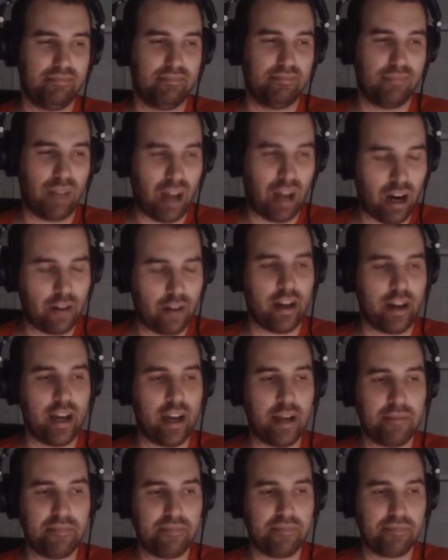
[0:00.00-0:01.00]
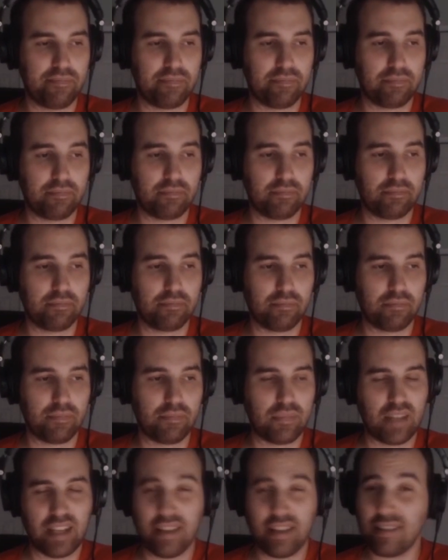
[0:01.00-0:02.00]
all right,
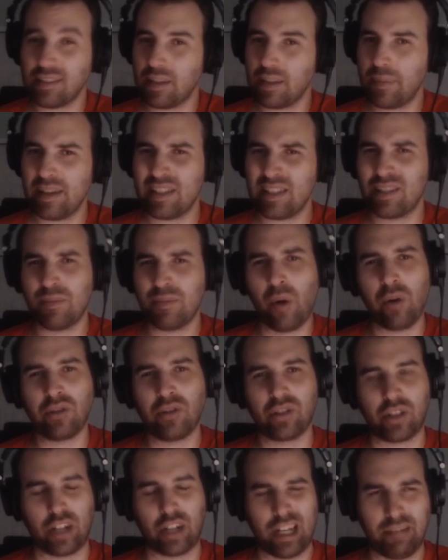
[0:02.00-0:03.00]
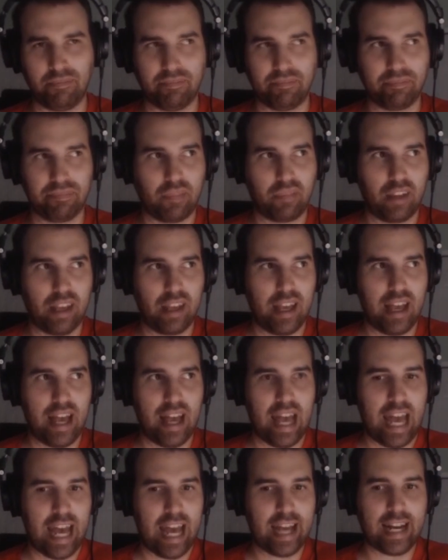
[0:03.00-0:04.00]
this could be a smokescreen.
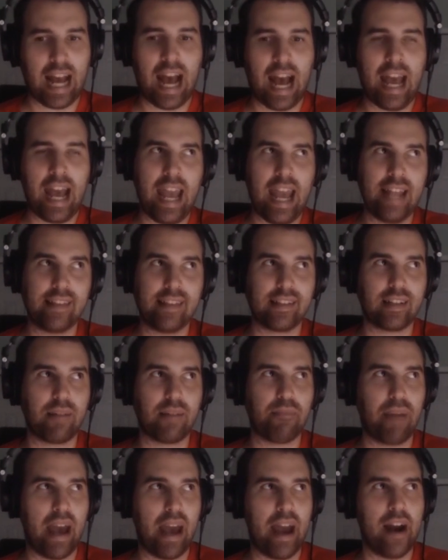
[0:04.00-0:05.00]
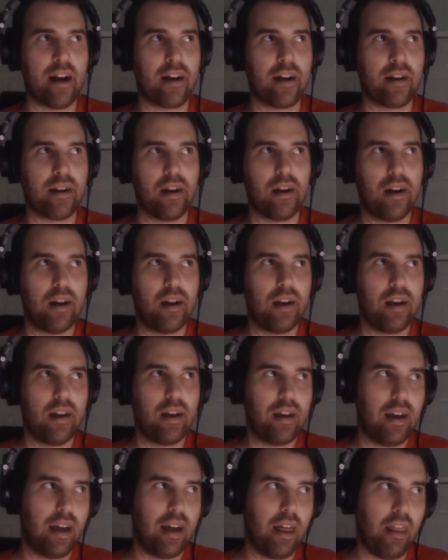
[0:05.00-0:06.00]
And I hate to compare
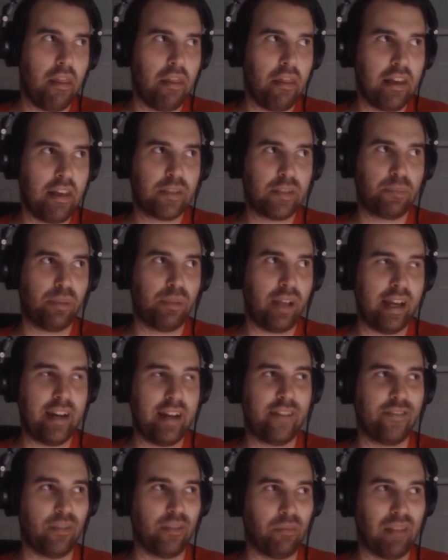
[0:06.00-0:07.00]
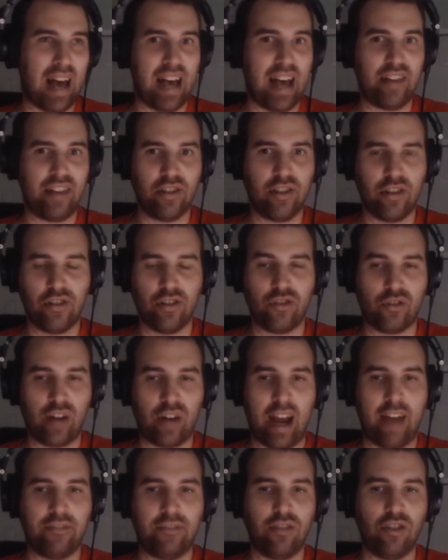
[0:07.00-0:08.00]
this player from last year's
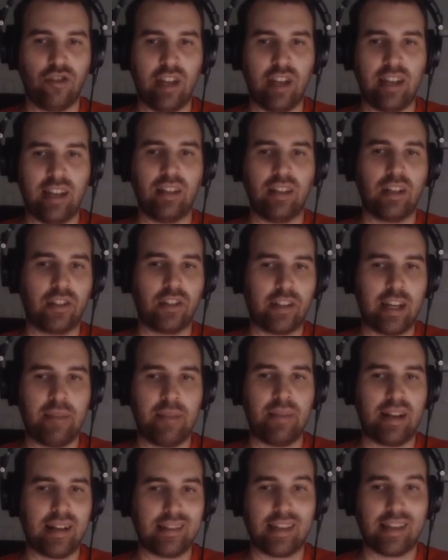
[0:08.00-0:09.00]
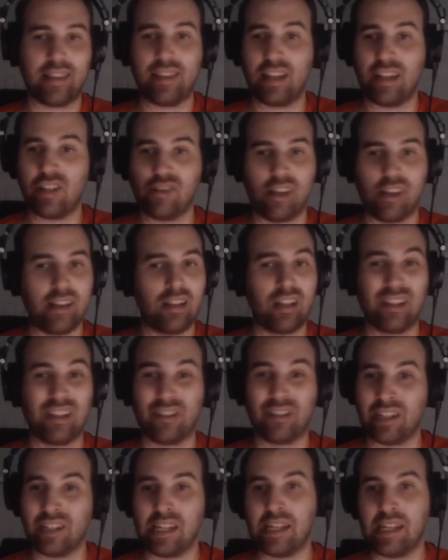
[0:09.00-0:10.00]
draft to Jalen Green because I think Jalen
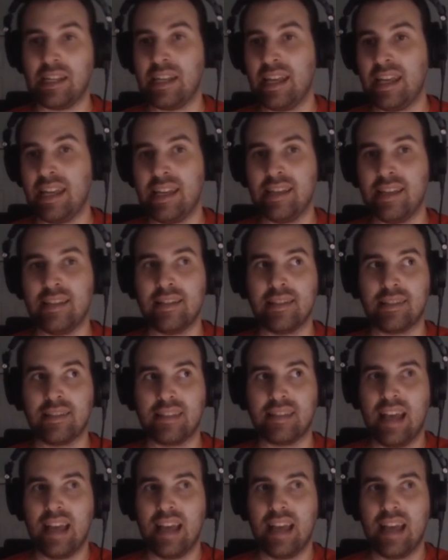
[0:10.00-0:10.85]
Green is